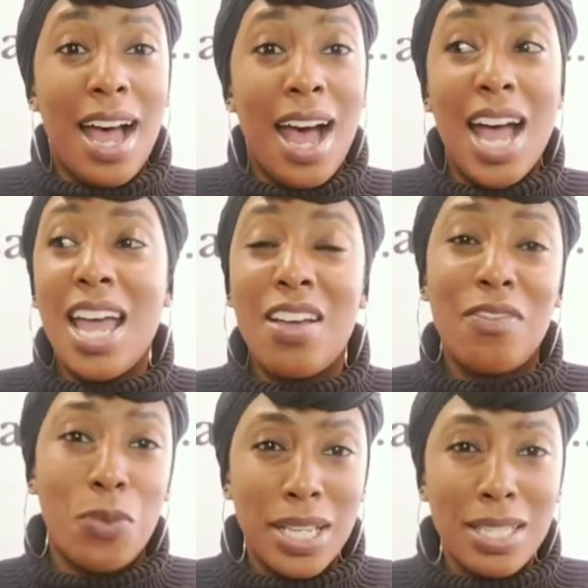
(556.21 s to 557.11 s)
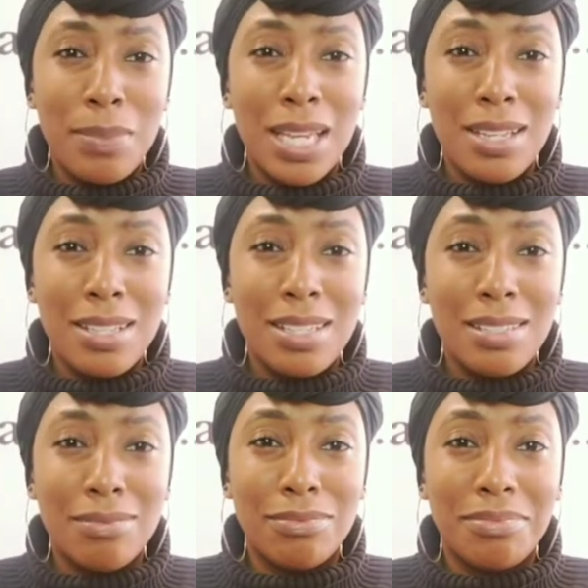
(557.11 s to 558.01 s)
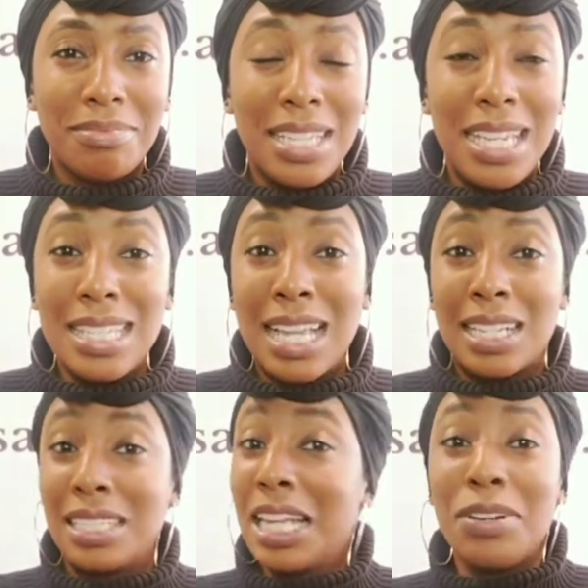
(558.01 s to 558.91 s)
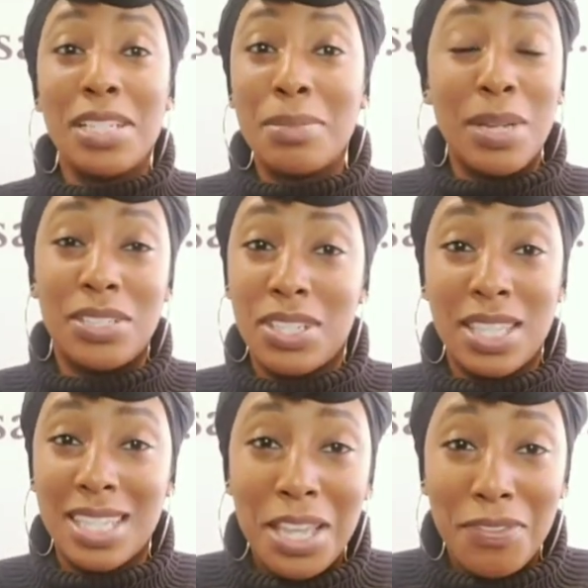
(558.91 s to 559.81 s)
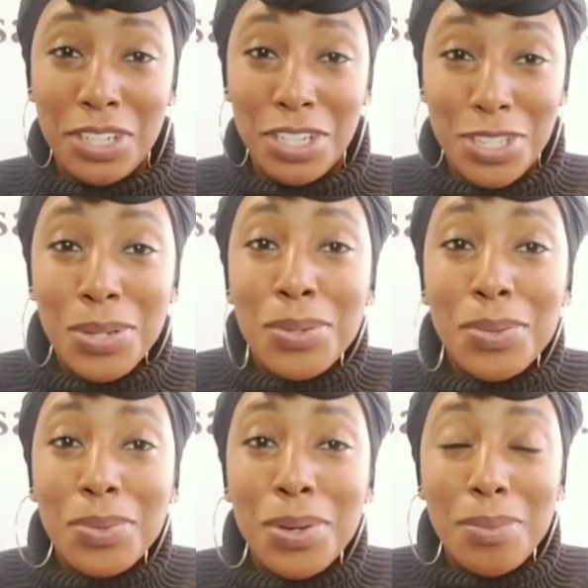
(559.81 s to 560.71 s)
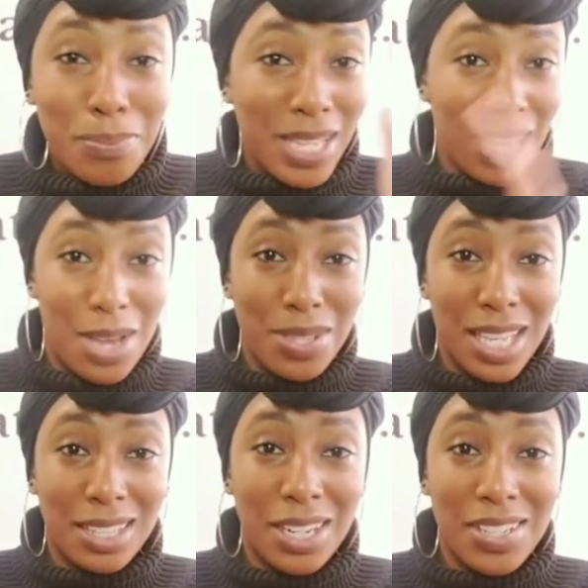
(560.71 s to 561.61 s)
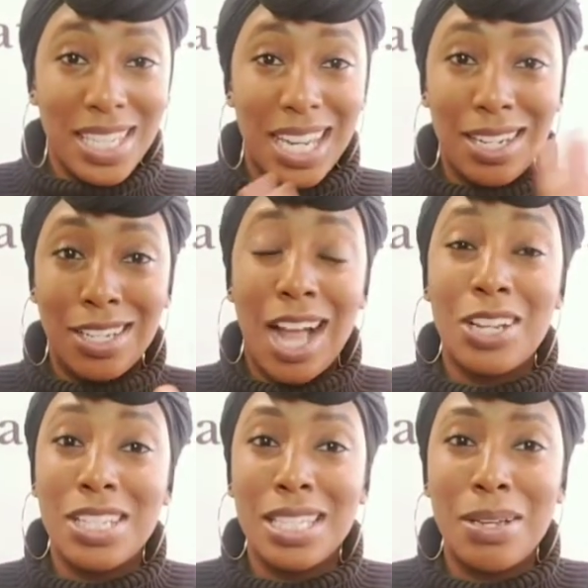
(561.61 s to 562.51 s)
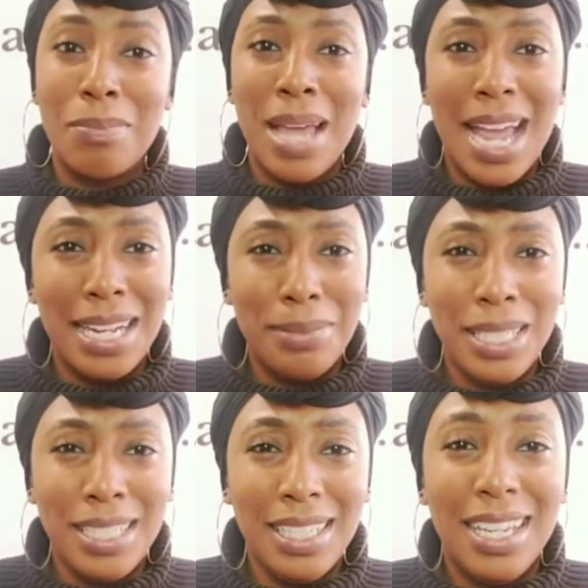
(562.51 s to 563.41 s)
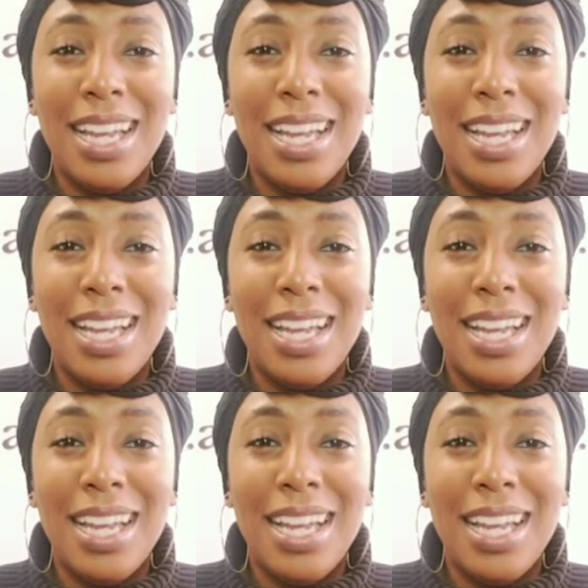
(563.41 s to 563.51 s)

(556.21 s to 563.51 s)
I have voicemails, it's not near as much to the 72, but now it's at 13 and y'all are still mad at me.